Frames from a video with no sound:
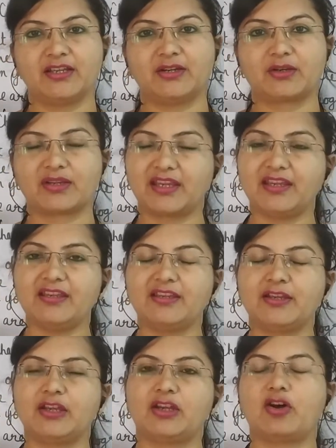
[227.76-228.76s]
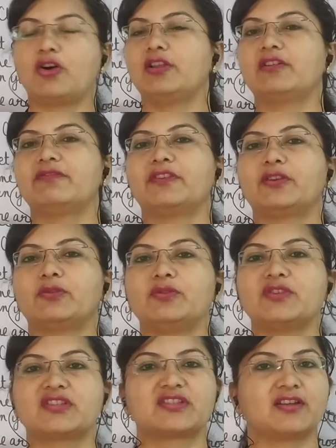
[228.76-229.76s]
Okay? All of
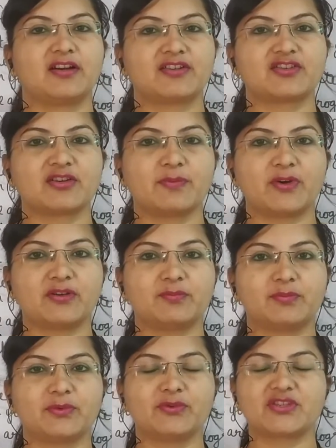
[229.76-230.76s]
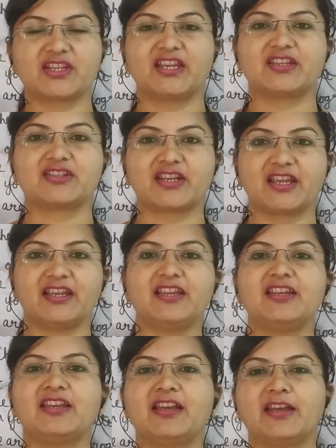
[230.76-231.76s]
you search about BlueJ
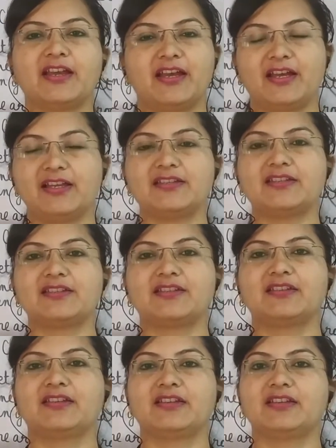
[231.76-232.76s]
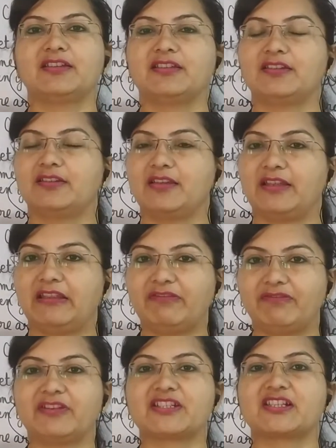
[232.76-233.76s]
today. And
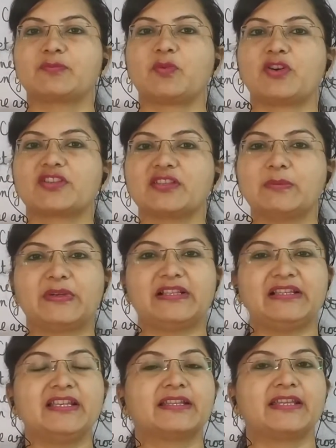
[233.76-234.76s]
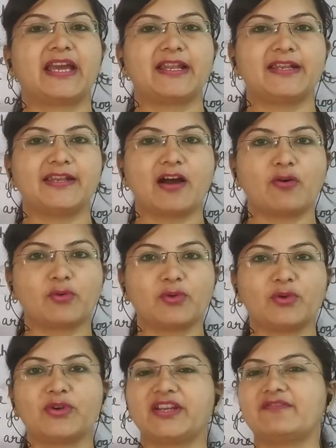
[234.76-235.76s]
if it is possible, then
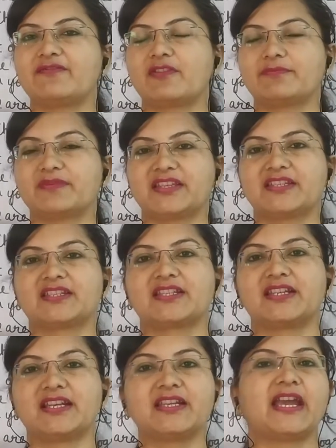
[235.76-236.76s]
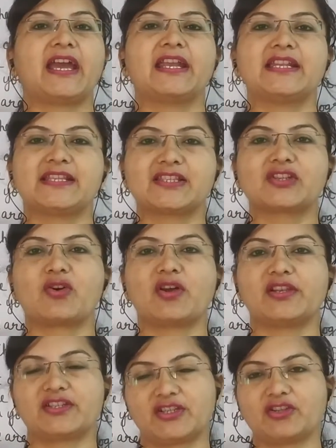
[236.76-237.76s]
download it from the internet and
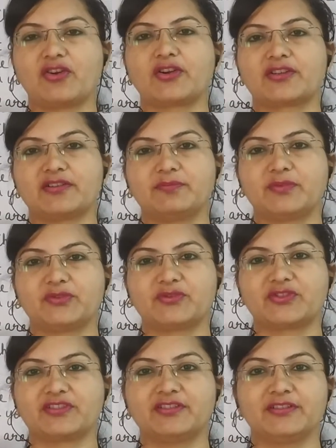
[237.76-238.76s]
install it in your computer.